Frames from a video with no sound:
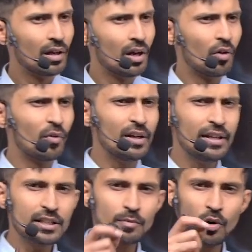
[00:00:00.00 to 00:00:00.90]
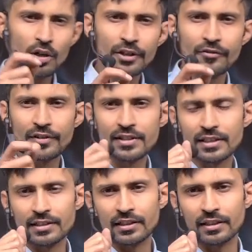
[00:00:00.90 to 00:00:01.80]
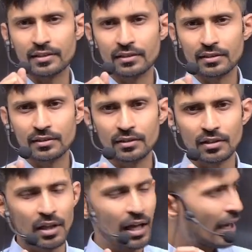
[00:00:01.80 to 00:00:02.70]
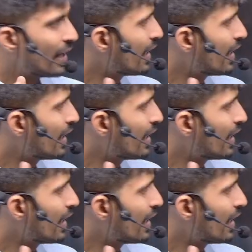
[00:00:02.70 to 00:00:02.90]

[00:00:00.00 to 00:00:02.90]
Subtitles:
Only a small difference is there. And that